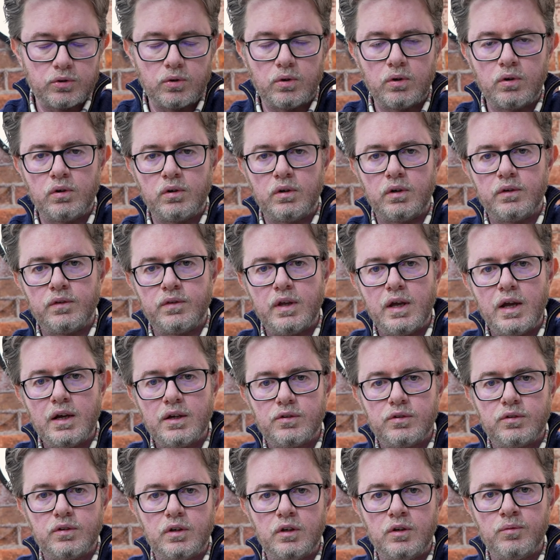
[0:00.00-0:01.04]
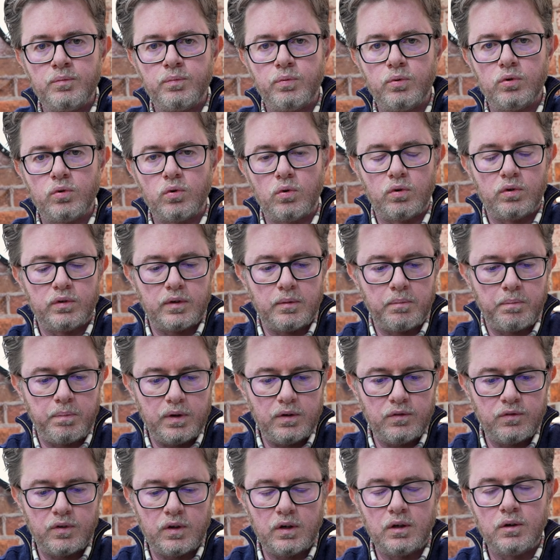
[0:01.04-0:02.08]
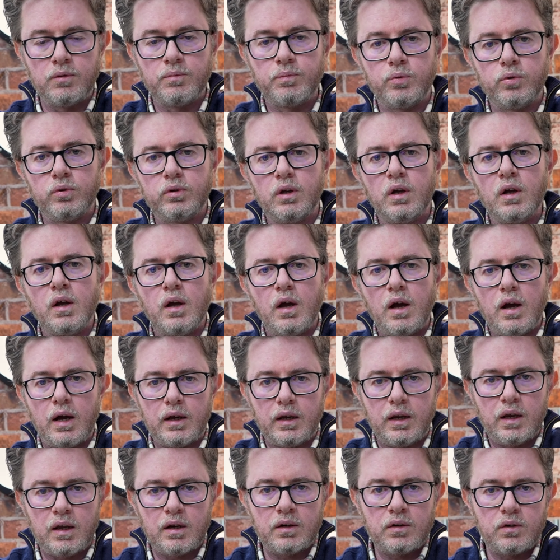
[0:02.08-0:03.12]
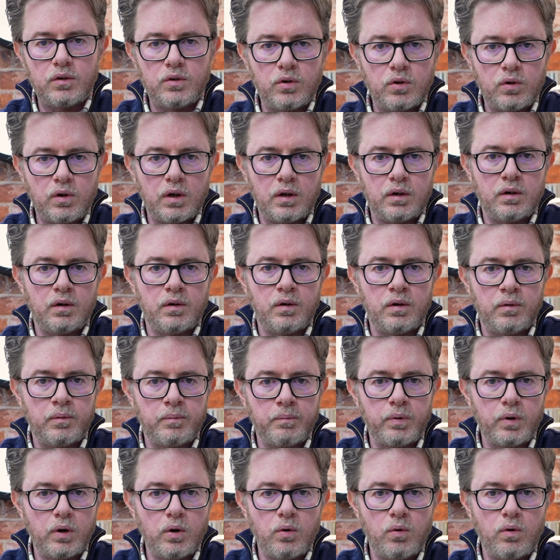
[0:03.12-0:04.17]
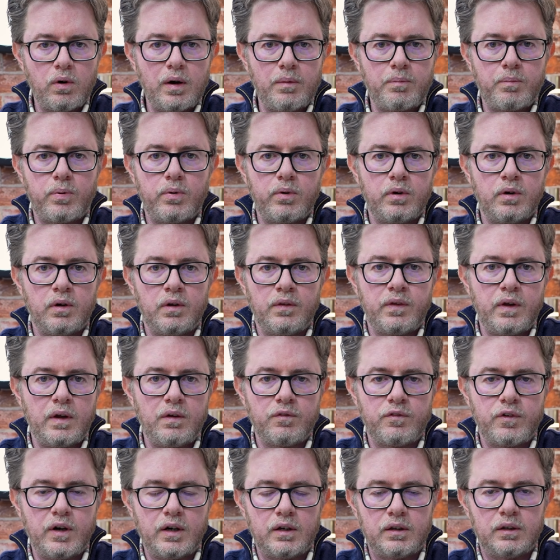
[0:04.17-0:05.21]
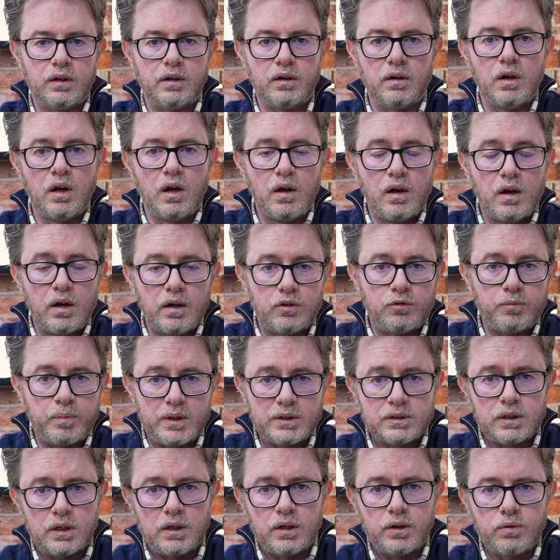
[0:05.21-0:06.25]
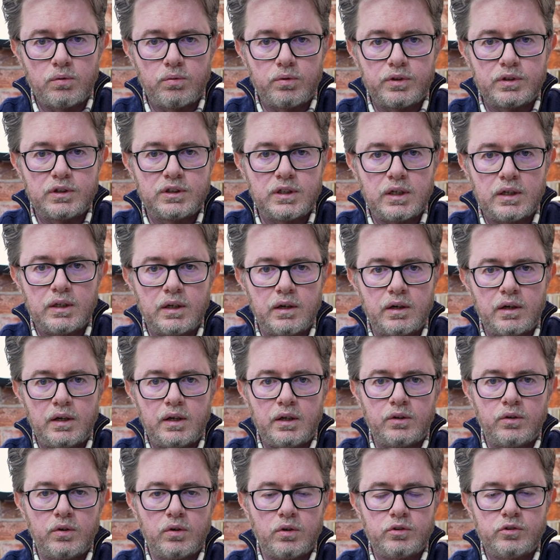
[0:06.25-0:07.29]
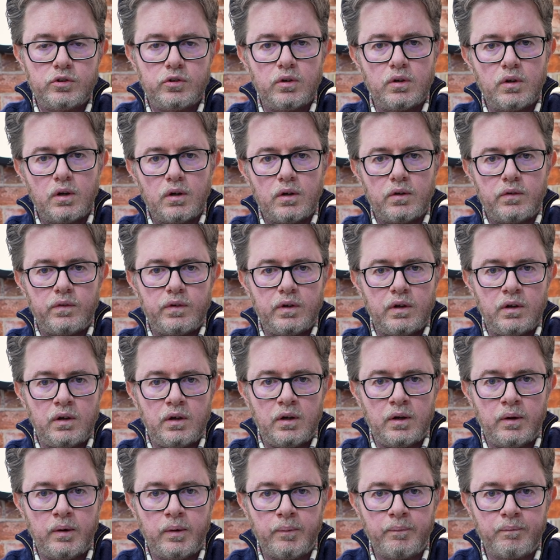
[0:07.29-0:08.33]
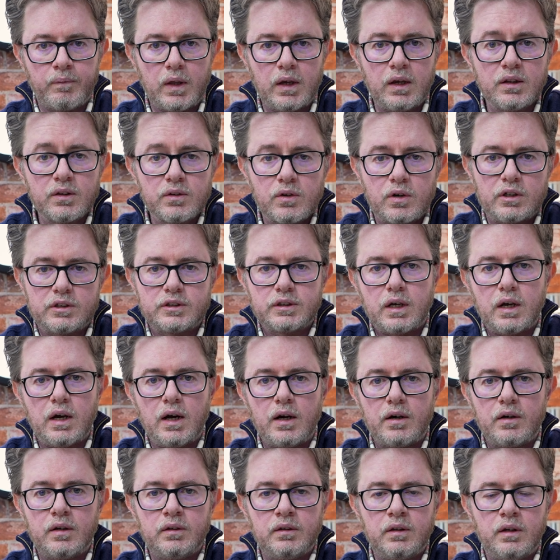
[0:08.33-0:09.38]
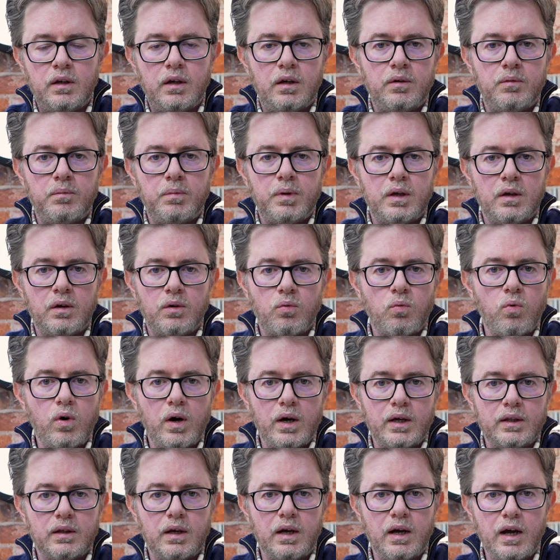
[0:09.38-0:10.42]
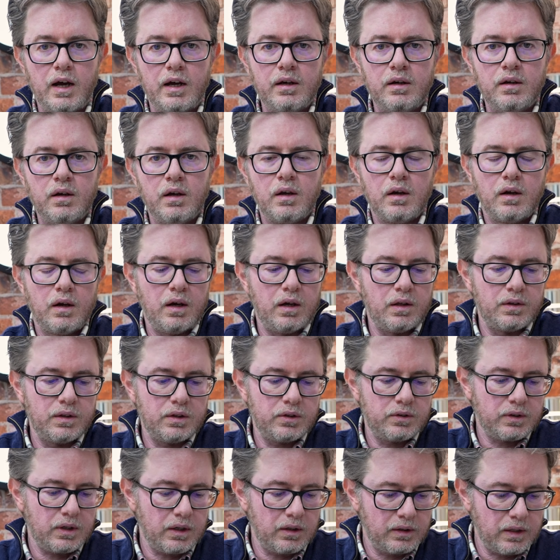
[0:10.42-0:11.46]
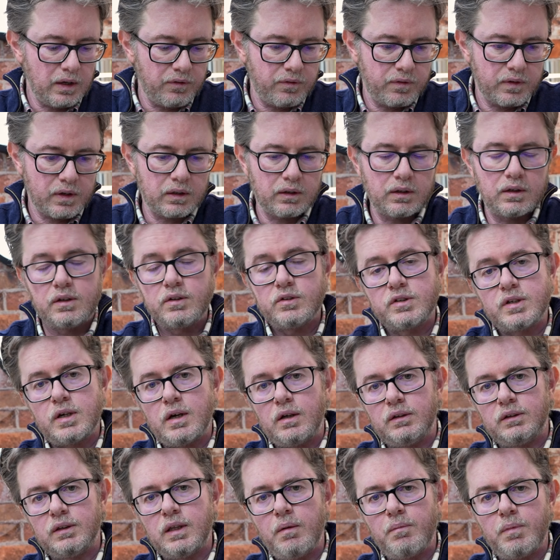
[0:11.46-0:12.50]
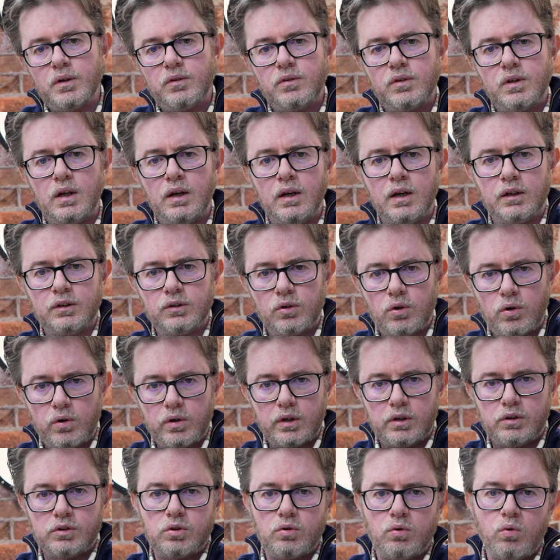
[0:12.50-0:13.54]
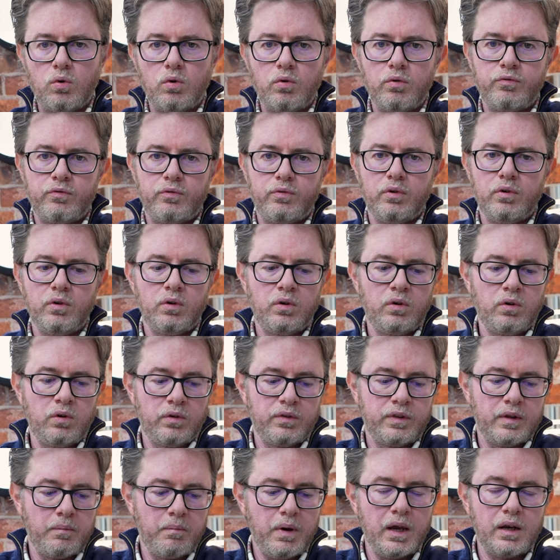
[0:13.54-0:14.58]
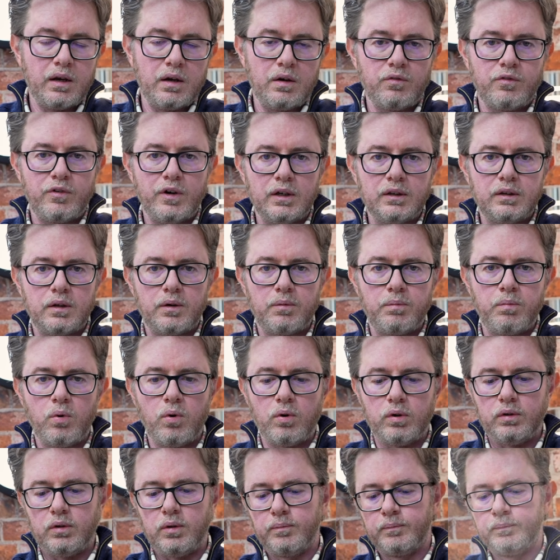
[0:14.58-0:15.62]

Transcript: on the AC input or the PV input, again, you can blow up the inverter. Especially with generators, the inrush current can be quite high, and this can definitely damage the electronics of the main inverter board.